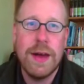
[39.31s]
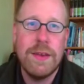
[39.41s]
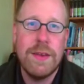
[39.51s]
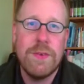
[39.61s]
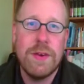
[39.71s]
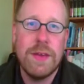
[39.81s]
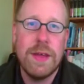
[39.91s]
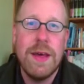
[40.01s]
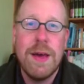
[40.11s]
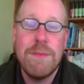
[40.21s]
different
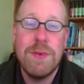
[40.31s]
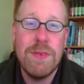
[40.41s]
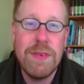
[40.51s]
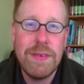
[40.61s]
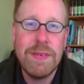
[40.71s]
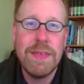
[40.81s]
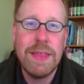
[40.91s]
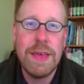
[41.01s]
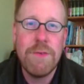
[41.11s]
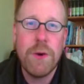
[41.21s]
musicians
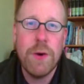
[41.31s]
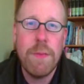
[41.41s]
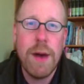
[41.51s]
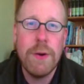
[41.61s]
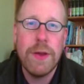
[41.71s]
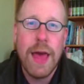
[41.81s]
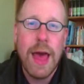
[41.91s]
that they've heard about.